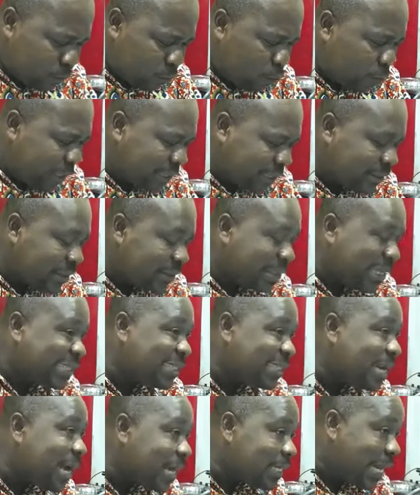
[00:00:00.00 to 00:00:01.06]
this is the
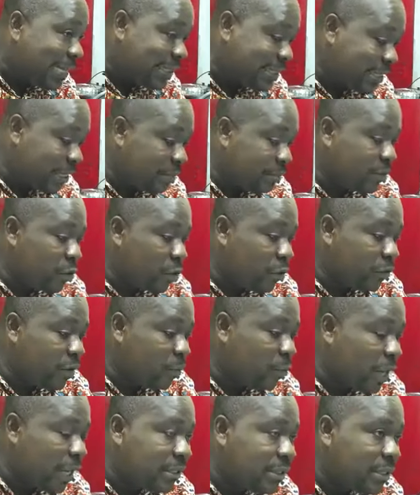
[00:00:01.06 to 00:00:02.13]
third attempt,
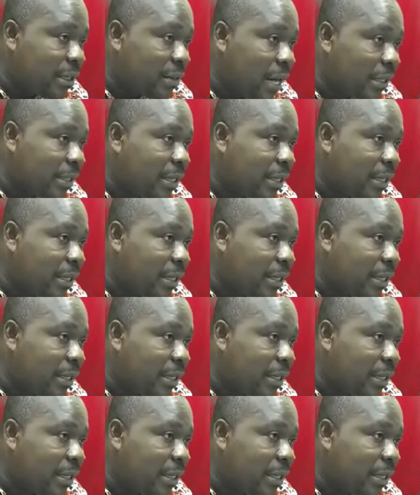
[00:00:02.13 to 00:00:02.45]
Honorable Addai.